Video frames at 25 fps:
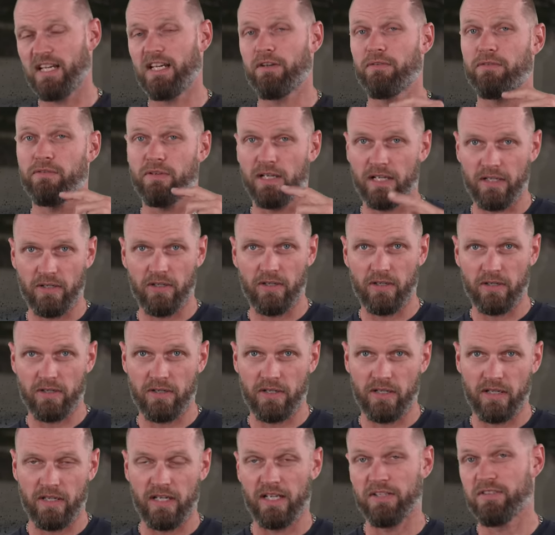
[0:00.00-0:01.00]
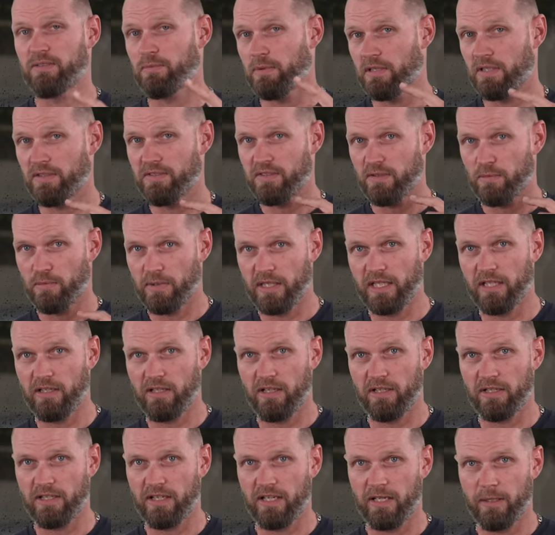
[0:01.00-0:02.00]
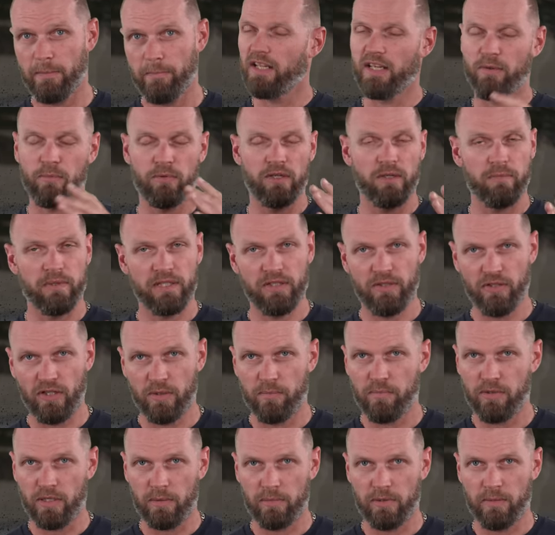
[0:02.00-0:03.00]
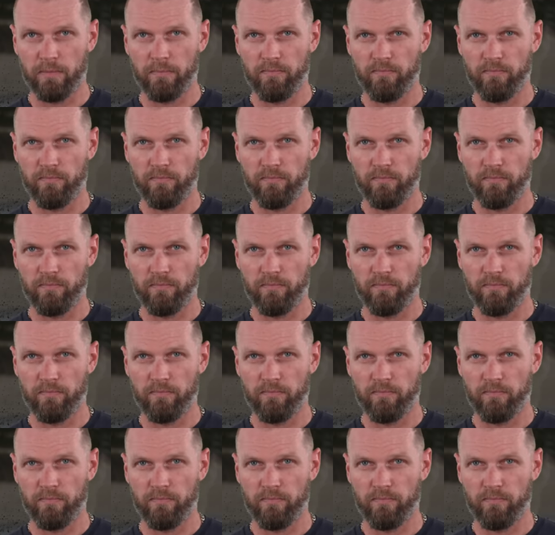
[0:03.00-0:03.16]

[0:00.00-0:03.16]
a front locker as well as a rear locker, it would have been no problem.